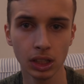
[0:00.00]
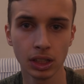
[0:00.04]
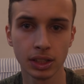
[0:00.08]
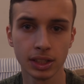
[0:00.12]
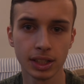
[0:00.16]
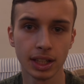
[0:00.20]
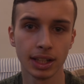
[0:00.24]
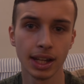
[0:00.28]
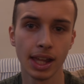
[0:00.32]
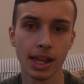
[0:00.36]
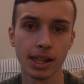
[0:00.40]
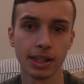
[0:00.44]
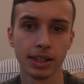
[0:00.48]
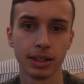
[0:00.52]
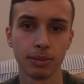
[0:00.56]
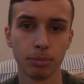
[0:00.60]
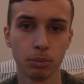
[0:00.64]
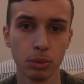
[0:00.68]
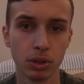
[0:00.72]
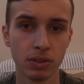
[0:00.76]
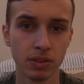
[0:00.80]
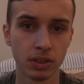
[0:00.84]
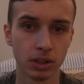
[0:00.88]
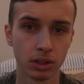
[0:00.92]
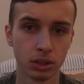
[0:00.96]
So then
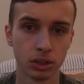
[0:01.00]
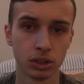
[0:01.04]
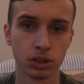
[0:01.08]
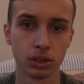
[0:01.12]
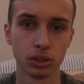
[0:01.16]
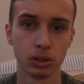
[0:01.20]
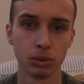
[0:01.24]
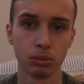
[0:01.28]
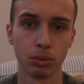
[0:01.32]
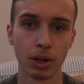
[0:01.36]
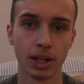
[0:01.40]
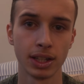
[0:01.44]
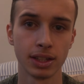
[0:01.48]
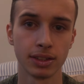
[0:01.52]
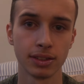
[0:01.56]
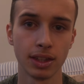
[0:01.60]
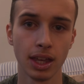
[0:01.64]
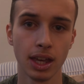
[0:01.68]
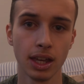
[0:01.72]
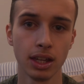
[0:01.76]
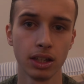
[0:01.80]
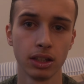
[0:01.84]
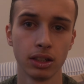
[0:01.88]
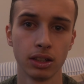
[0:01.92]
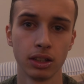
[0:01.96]
moving on to
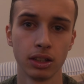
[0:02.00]
Wednesday,